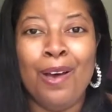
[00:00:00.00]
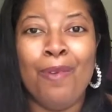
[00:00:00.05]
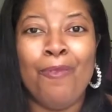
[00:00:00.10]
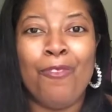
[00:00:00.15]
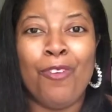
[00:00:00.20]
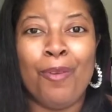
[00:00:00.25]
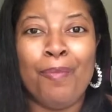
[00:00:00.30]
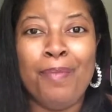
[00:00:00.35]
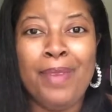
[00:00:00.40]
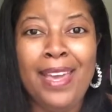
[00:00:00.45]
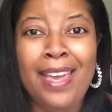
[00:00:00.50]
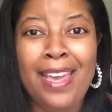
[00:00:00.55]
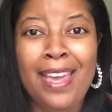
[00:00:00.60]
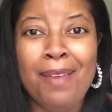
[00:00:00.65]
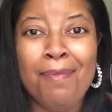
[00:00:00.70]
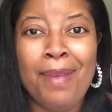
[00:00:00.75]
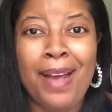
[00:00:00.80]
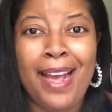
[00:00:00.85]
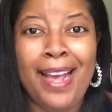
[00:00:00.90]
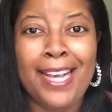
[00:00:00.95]
For
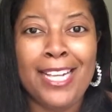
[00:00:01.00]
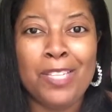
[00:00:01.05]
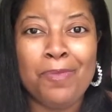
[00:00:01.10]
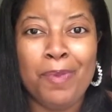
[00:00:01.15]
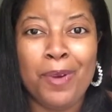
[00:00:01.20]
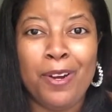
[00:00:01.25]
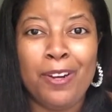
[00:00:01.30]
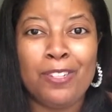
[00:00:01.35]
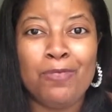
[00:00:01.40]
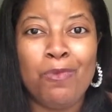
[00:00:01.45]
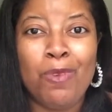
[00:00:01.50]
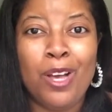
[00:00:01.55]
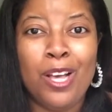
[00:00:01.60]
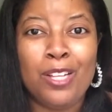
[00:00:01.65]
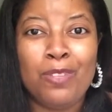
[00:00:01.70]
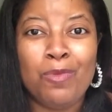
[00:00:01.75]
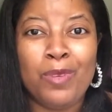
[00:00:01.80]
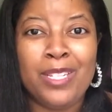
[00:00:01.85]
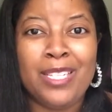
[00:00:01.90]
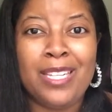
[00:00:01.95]
me, my experience
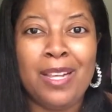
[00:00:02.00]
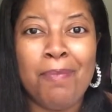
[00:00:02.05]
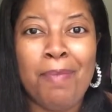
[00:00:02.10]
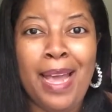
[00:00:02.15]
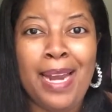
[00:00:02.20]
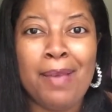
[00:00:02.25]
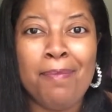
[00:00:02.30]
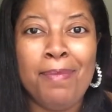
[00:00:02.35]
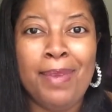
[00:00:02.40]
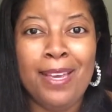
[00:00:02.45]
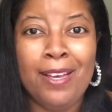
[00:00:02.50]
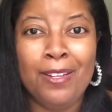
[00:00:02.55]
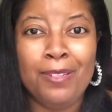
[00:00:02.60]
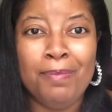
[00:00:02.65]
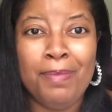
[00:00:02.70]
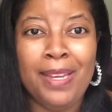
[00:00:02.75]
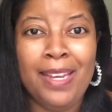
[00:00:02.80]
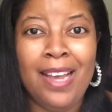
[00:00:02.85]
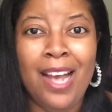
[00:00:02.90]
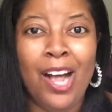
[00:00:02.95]
was when somebody
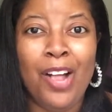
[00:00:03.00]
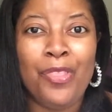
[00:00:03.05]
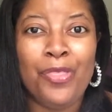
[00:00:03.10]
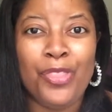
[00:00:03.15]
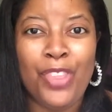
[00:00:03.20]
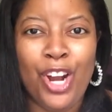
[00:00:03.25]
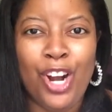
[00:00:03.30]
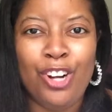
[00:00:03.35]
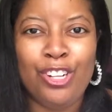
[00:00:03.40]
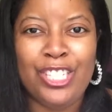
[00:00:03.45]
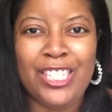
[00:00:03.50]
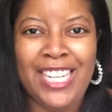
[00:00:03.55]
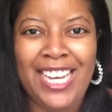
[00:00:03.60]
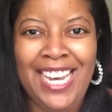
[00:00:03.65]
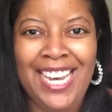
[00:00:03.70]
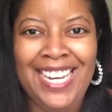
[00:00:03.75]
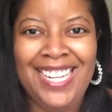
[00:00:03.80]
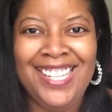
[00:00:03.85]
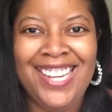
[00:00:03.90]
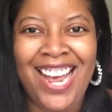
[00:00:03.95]
mailed me a
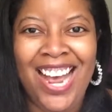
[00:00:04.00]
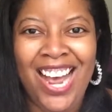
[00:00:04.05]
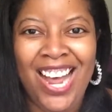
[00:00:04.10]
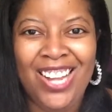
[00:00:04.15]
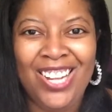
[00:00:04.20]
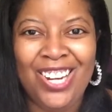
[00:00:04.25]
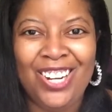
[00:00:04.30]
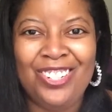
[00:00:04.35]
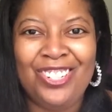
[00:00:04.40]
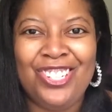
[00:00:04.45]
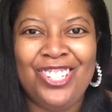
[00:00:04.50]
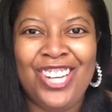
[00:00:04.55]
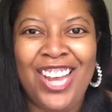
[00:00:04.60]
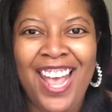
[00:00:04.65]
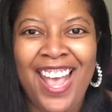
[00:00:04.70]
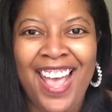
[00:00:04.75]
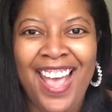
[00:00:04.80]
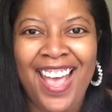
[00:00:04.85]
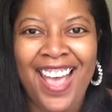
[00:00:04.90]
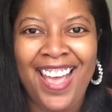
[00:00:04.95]
$13
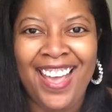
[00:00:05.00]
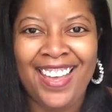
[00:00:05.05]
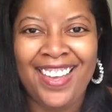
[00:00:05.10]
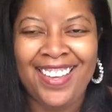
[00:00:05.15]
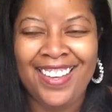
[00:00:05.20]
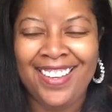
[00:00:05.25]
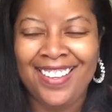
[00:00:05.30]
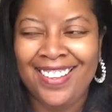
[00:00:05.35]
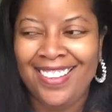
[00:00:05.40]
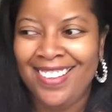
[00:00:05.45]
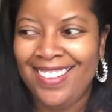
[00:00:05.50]
check.